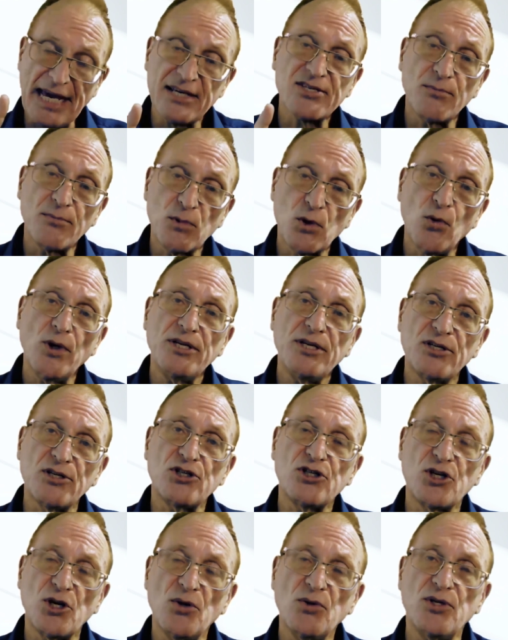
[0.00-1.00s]
As I'm going to
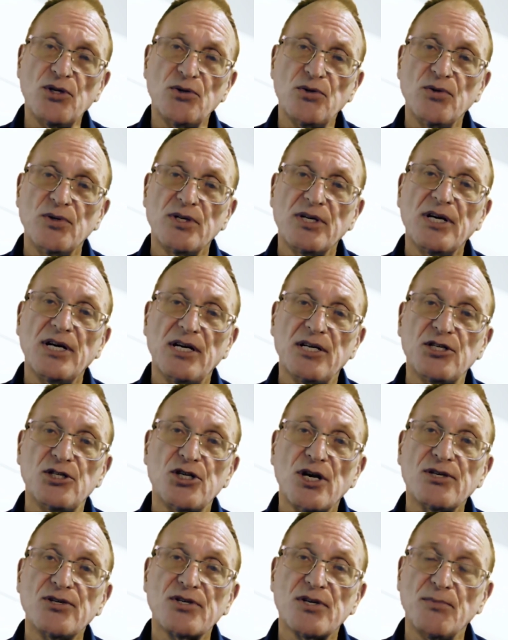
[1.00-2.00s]
show you in
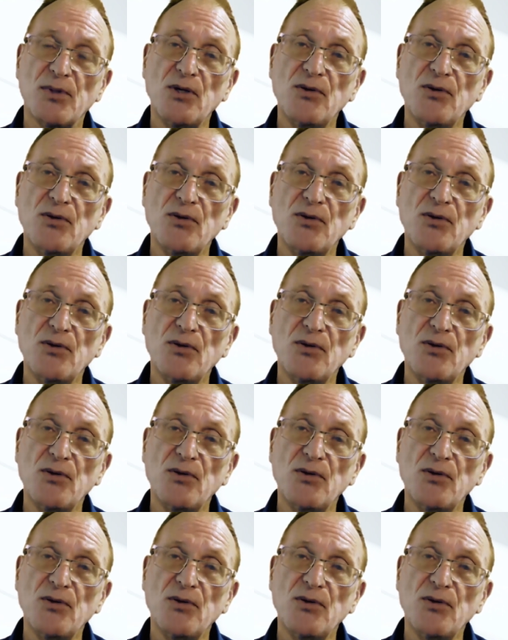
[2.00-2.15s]
just a